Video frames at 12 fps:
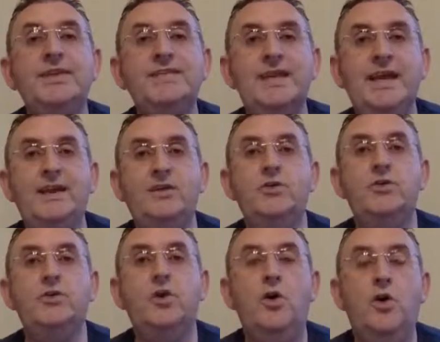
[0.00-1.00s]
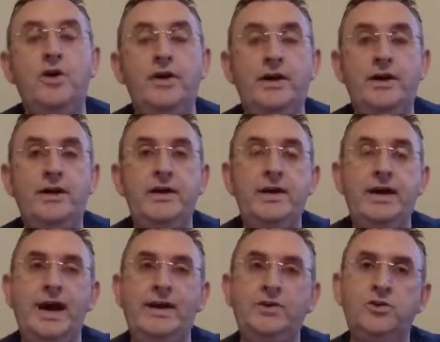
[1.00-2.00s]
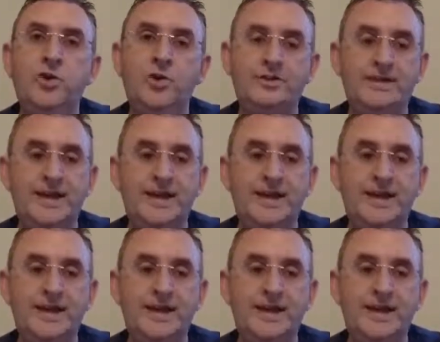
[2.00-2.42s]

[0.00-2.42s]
that's in your aura, and not